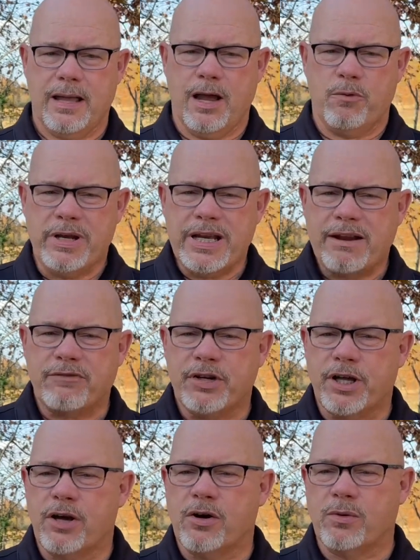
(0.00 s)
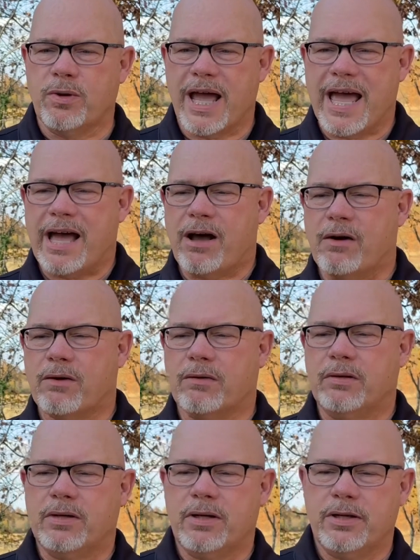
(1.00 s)
We never know how
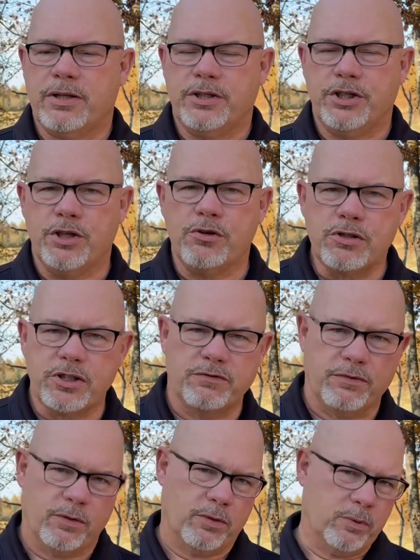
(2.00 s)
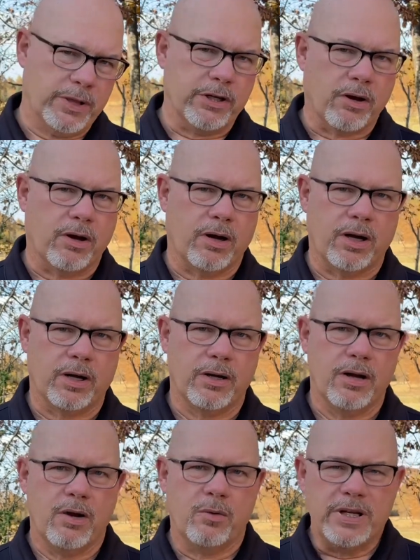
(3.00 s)
useful we are.
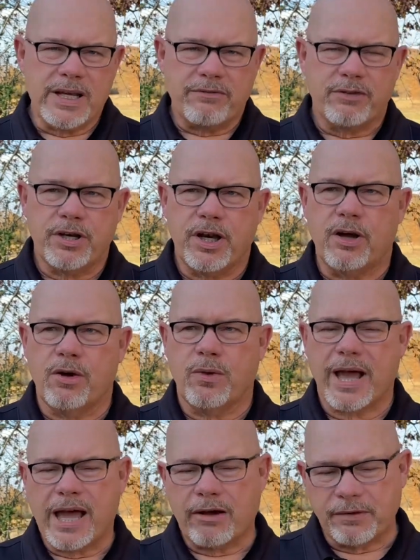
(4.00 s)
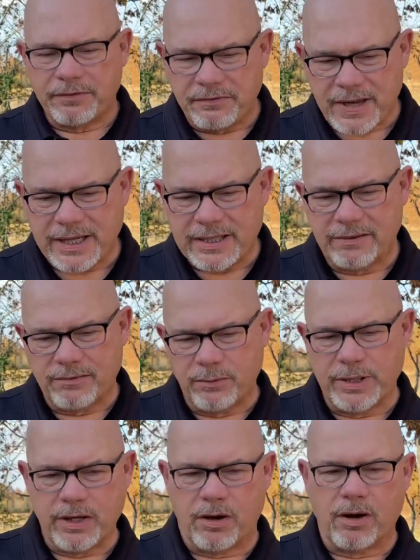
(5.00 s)
We never know how effective
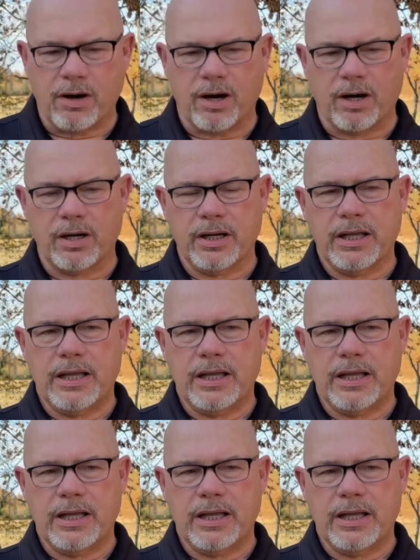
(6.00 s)
we are.